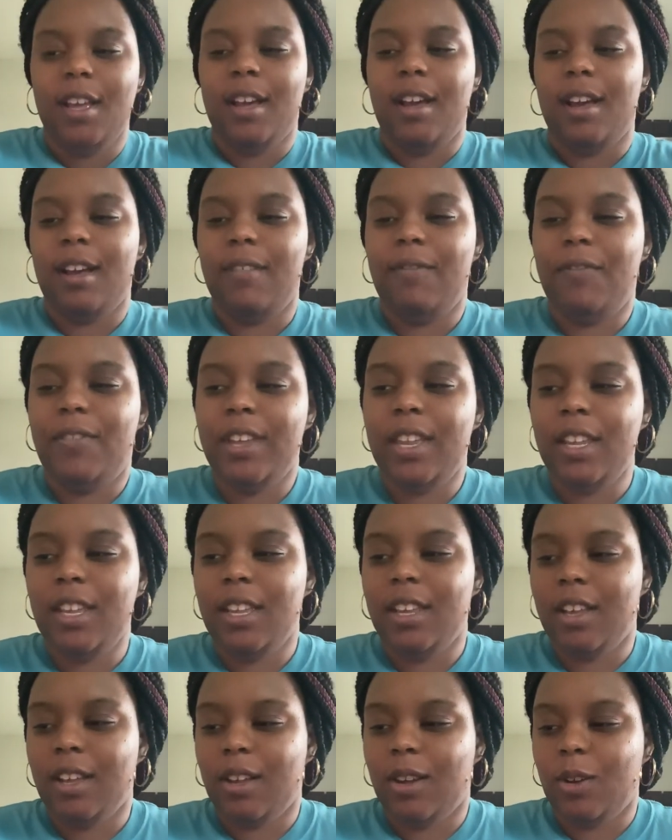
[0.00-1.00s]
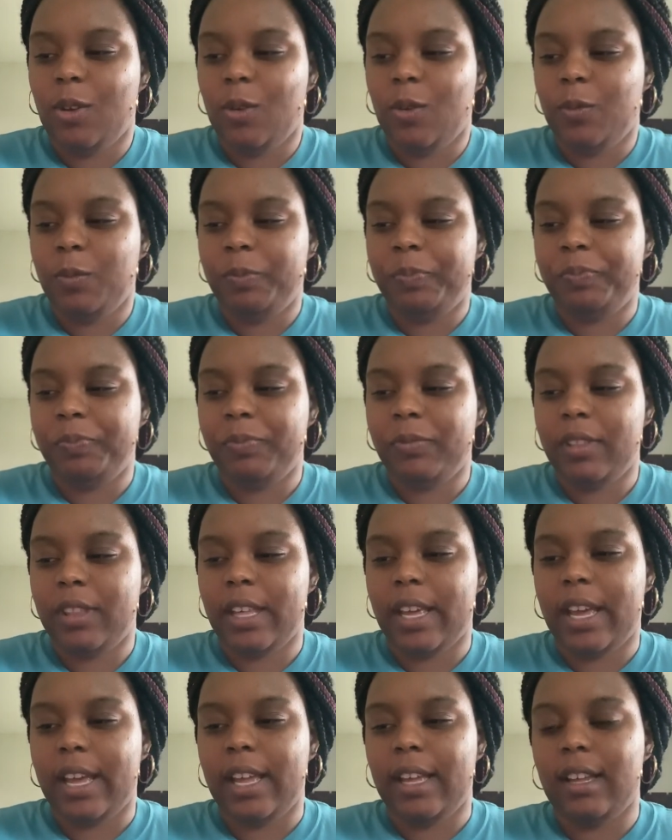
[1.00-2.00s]
A video
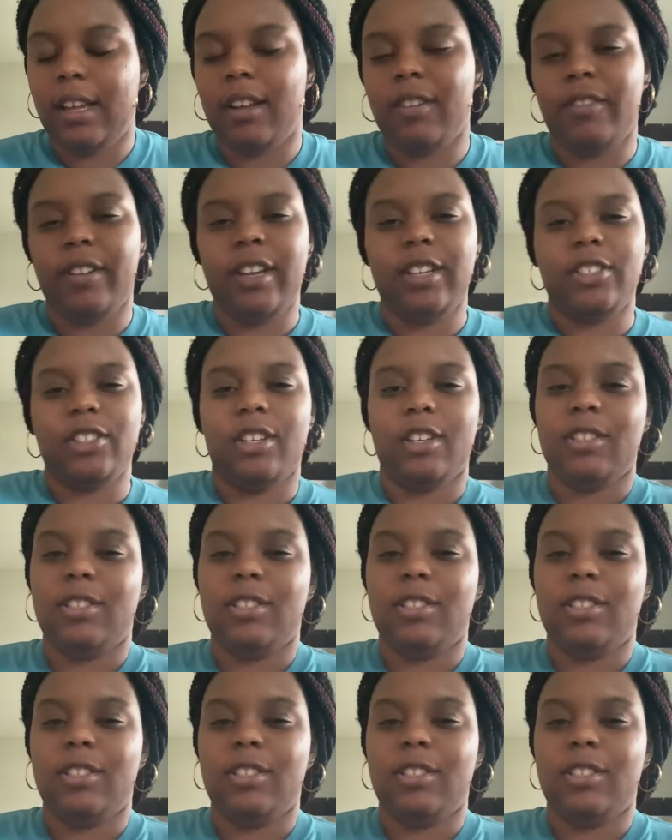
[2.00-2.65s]
that, all right, y'all.